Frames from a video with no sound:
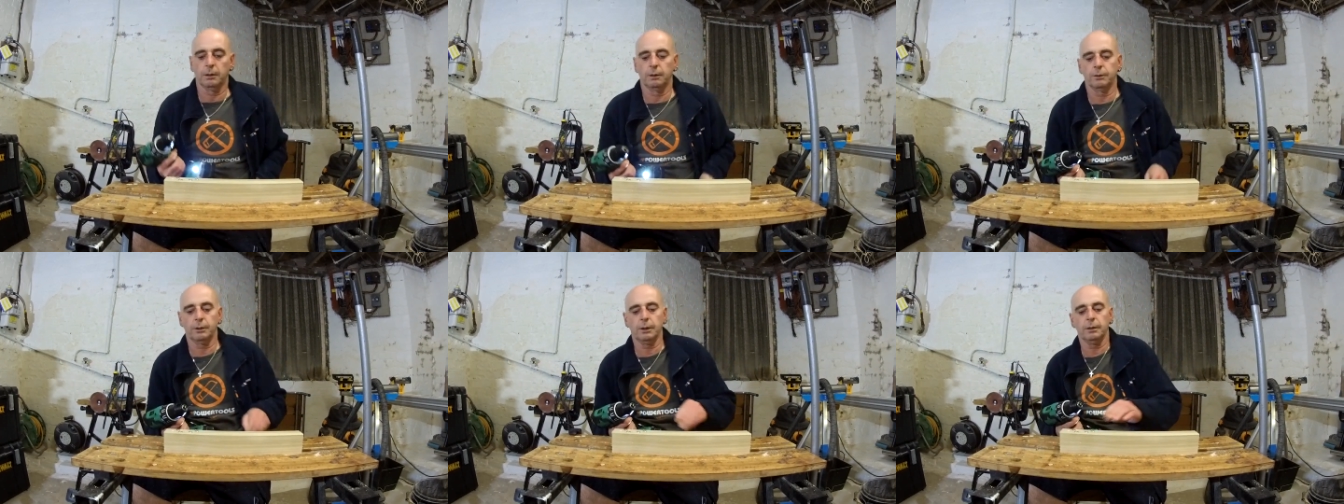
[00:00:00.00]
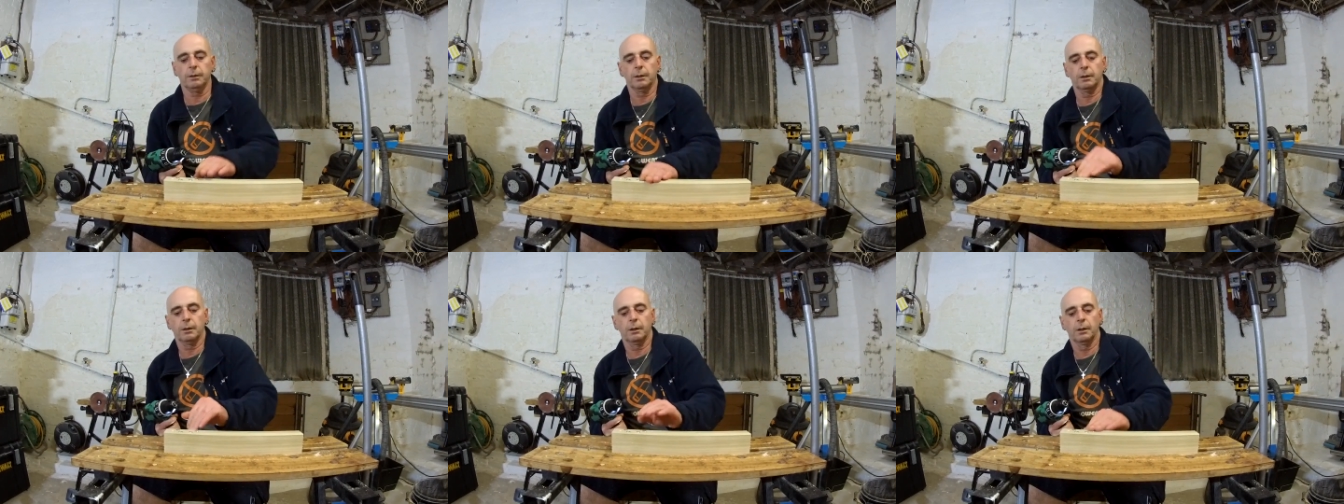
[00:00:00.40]
See?
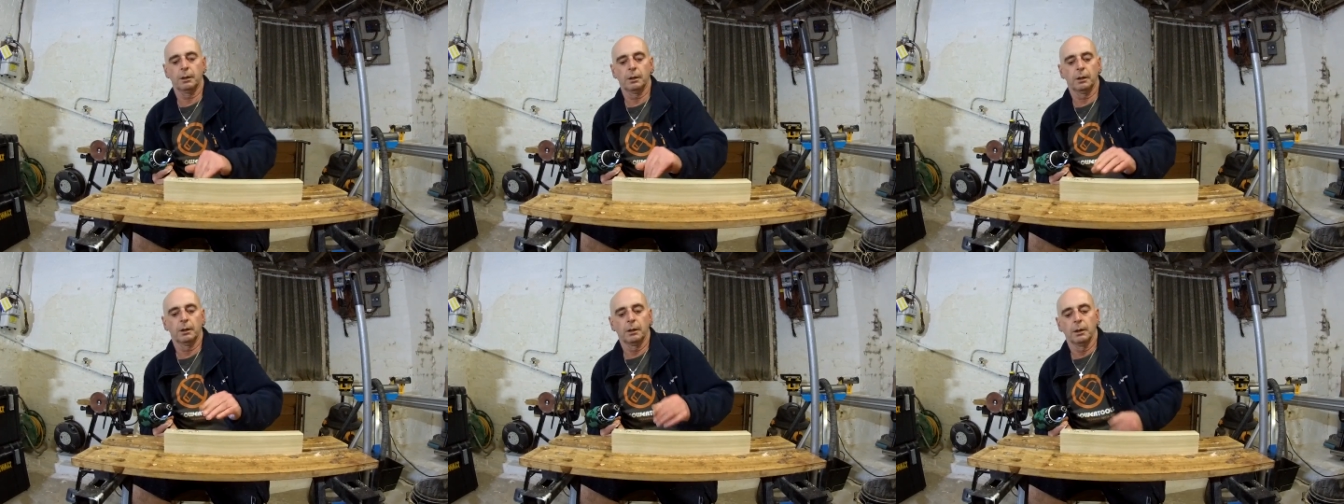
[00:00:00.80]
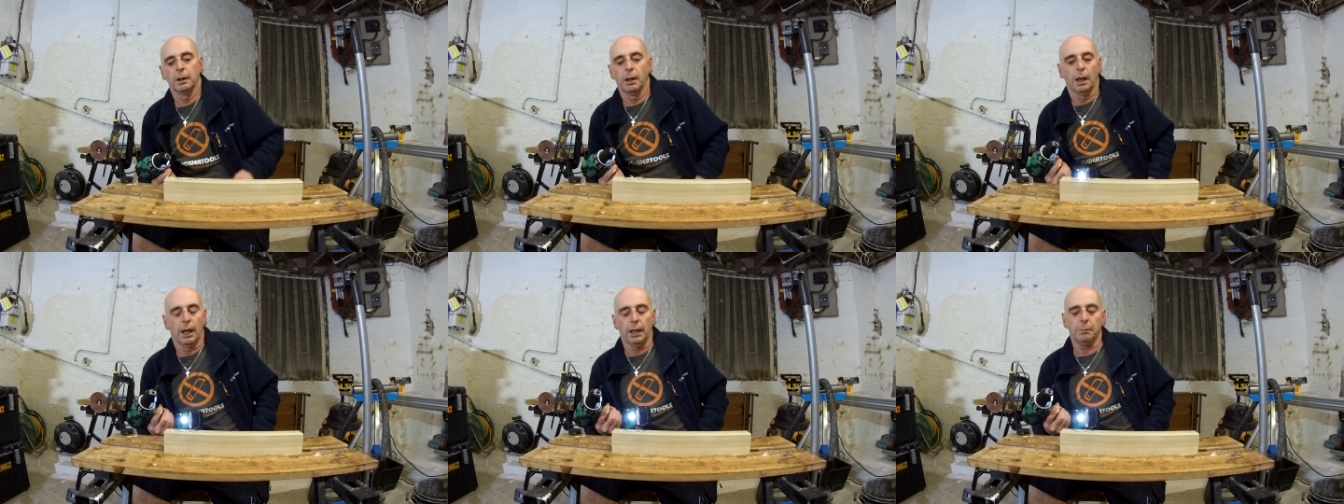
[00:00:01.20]

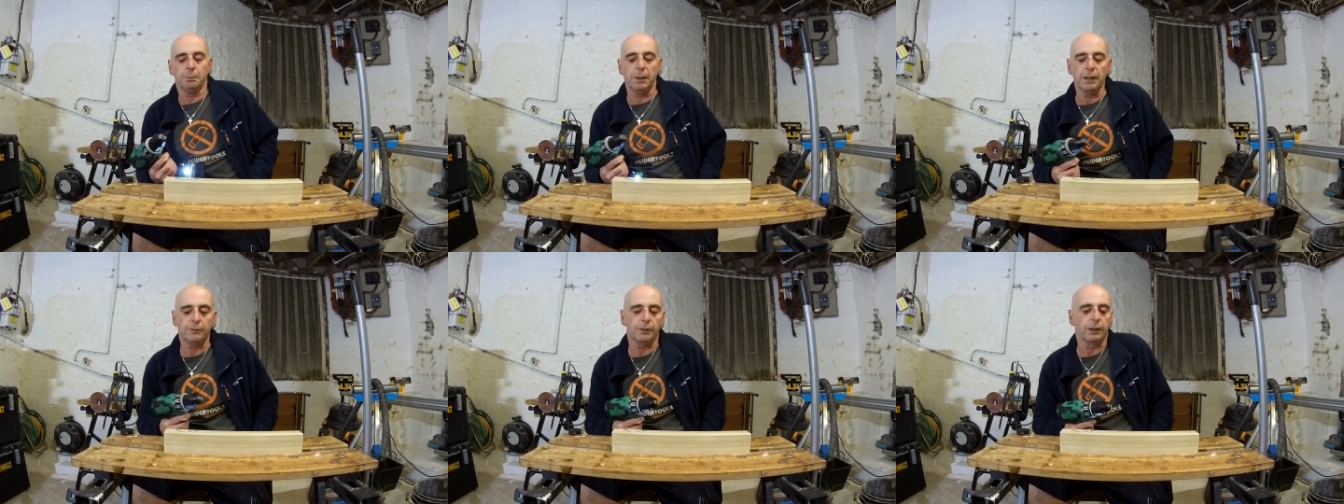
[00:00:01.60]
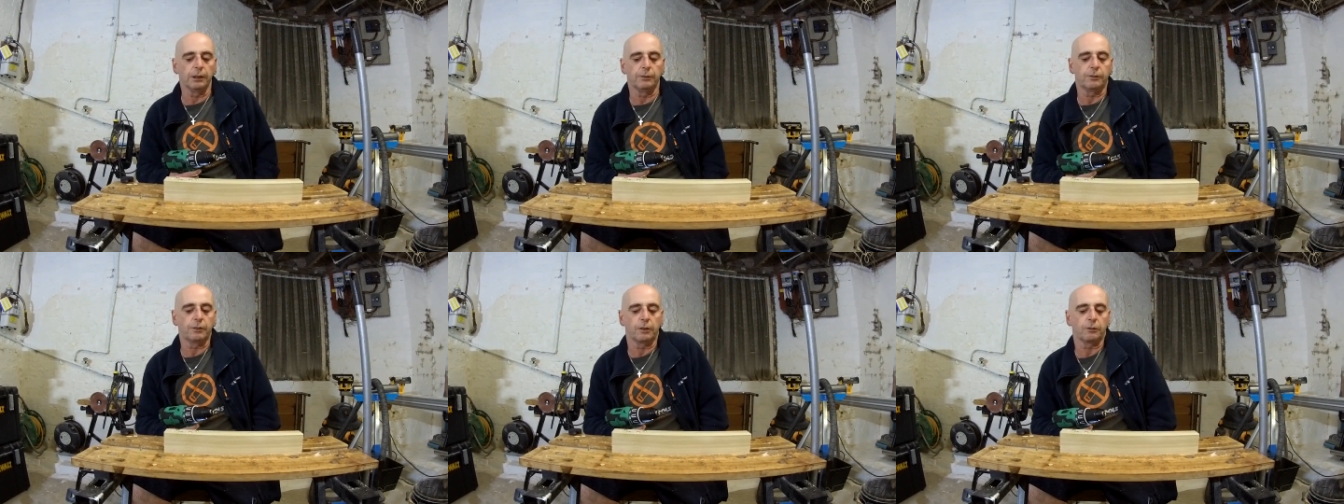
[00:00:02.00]
It basically
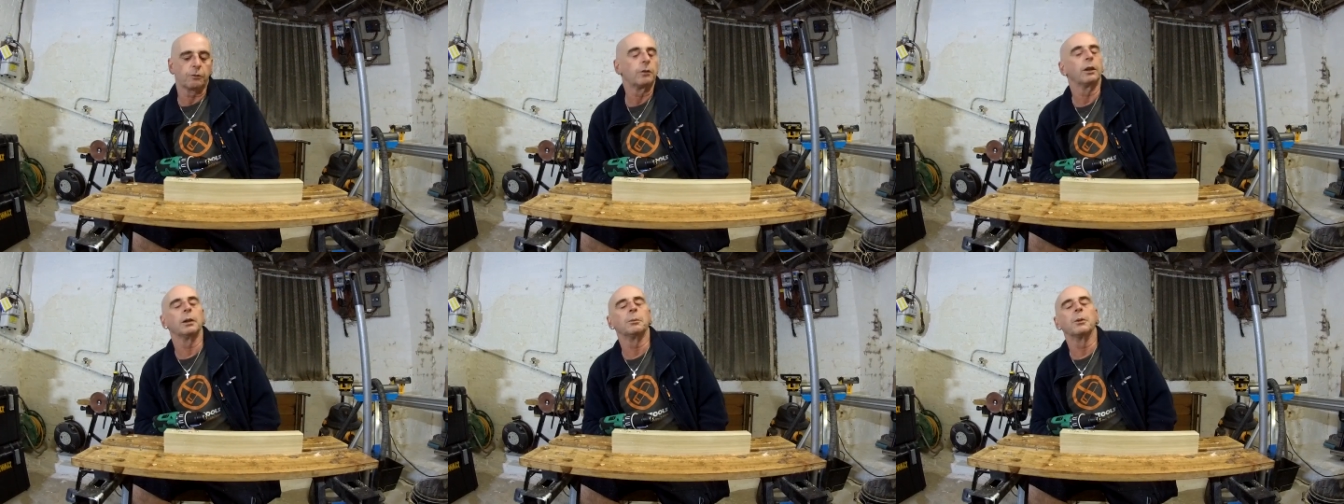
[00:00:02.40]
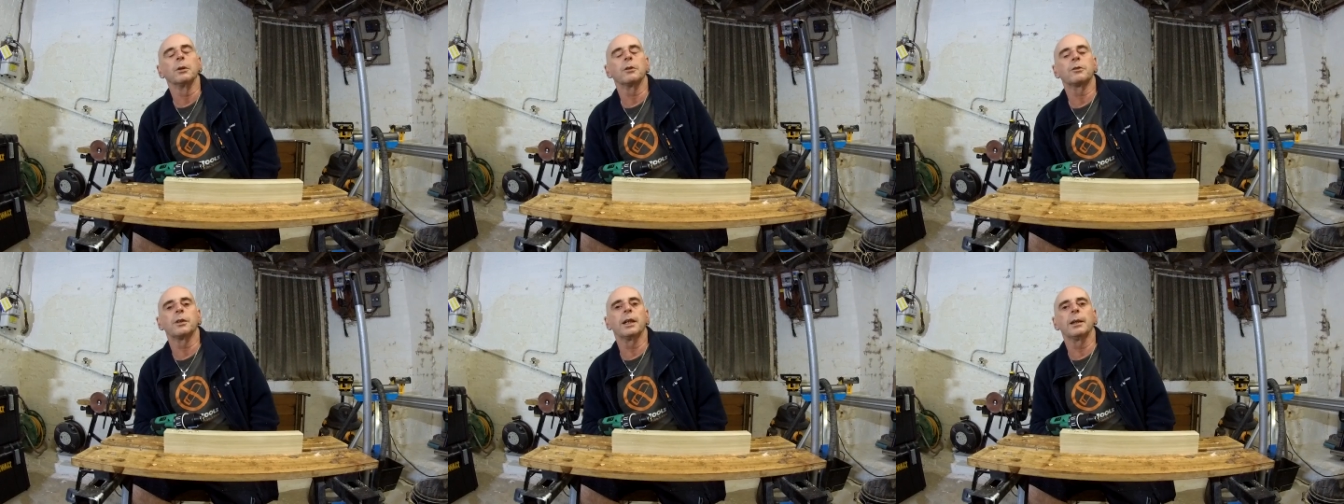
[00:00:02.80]
is just really about
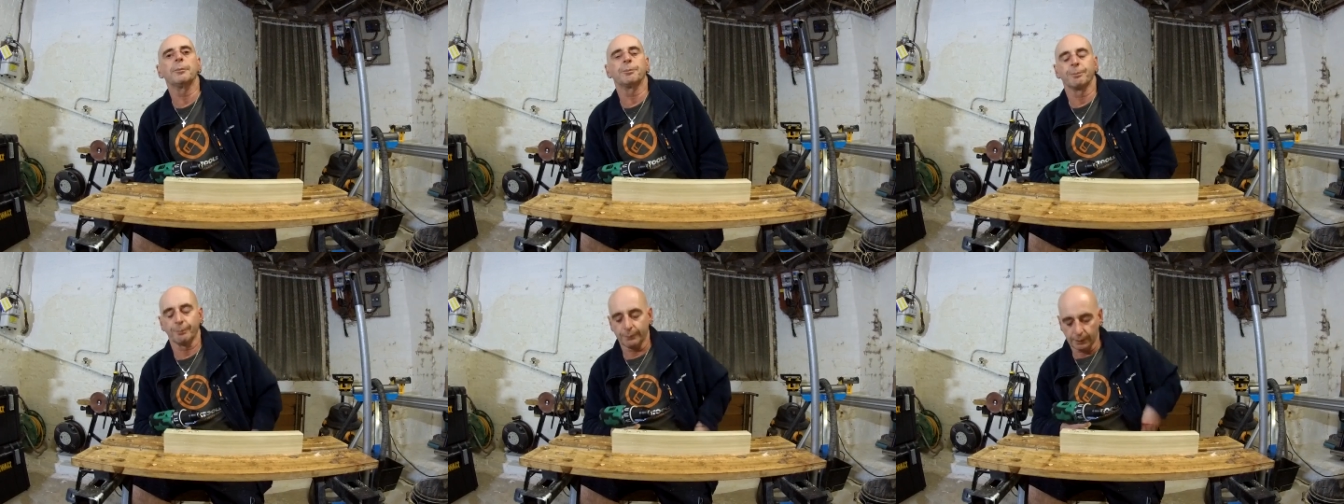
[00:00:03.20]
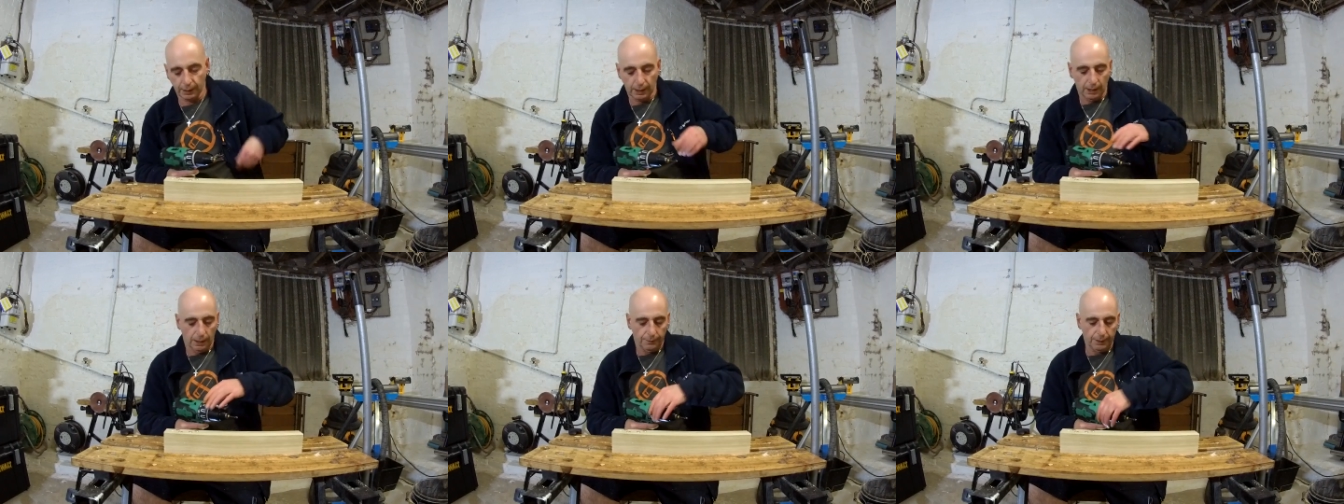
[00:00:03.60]
the same.
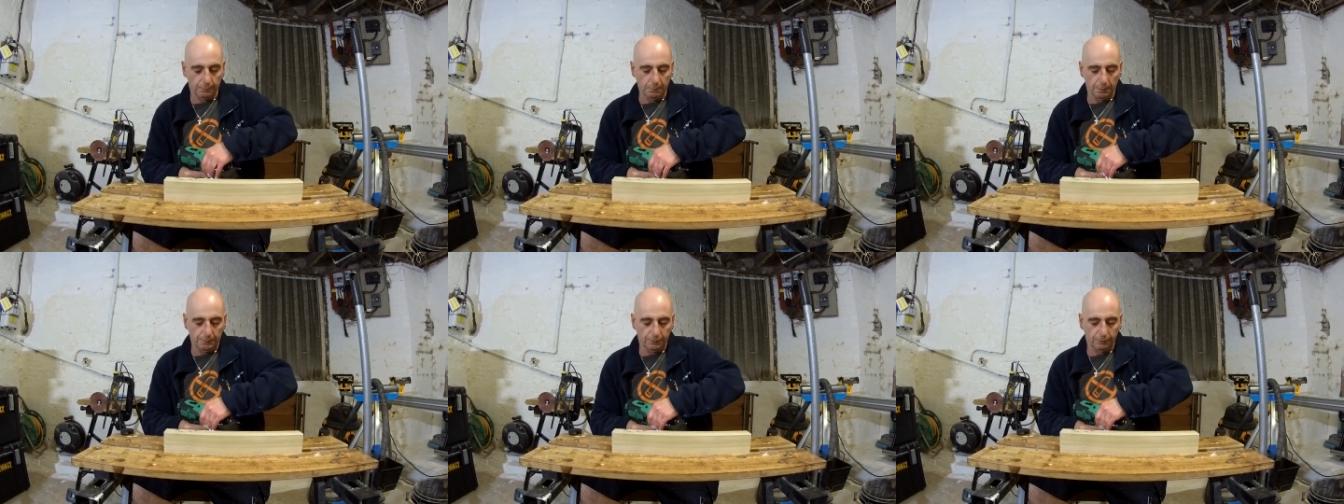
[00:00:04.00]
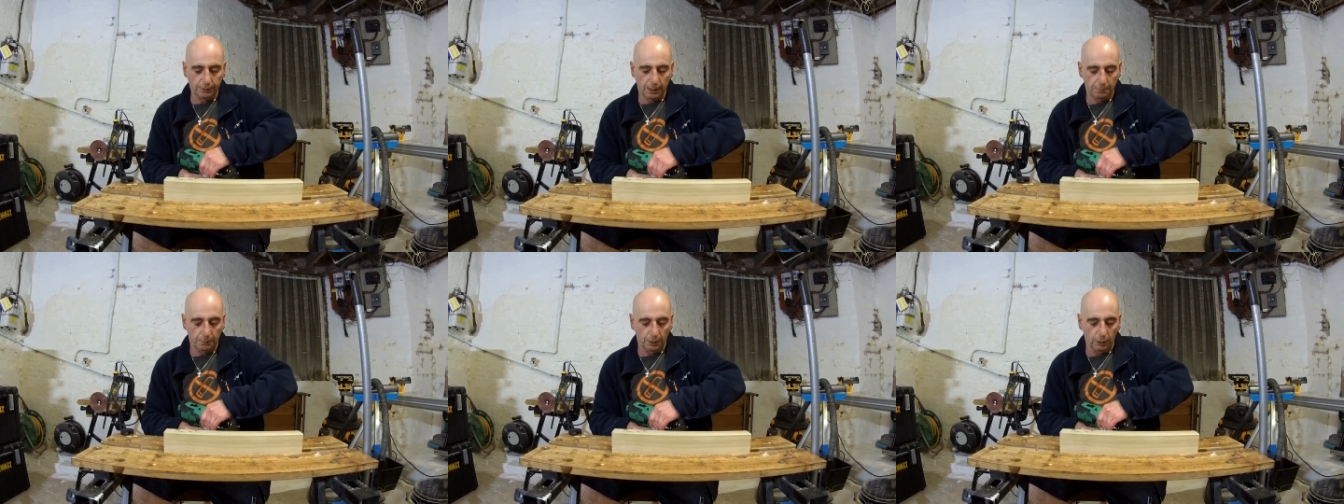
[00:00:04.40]
I think maybe just
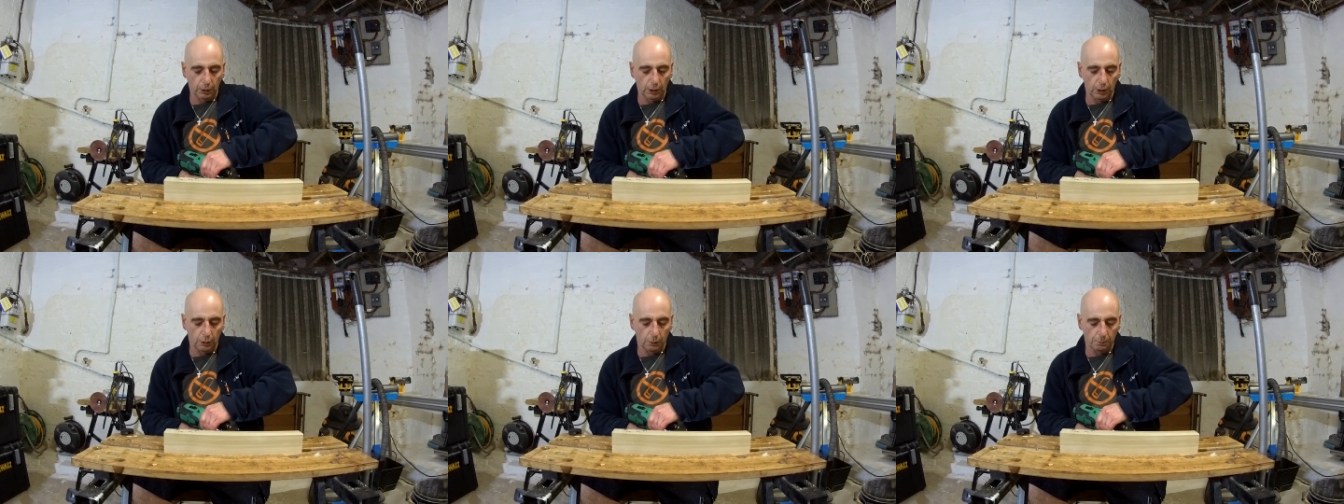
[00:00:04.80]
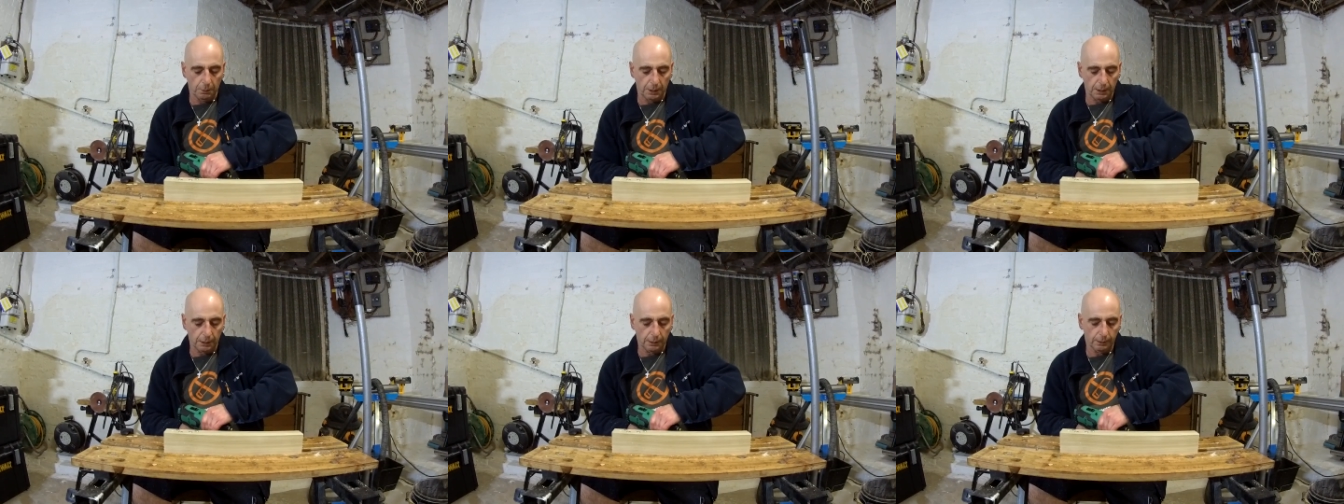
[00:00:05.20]
up a little
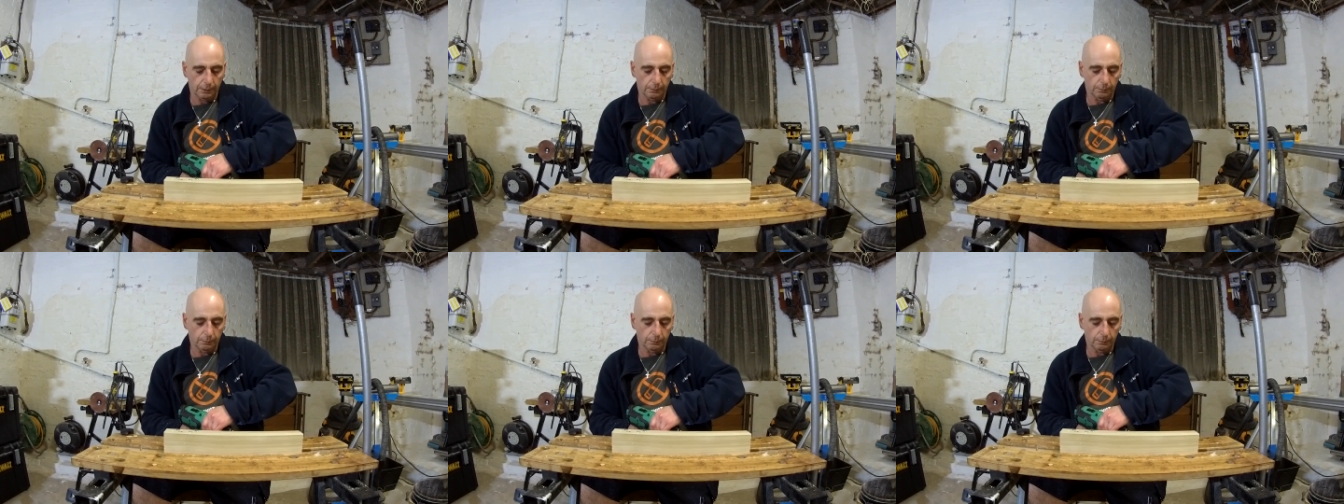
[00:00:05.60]
bit.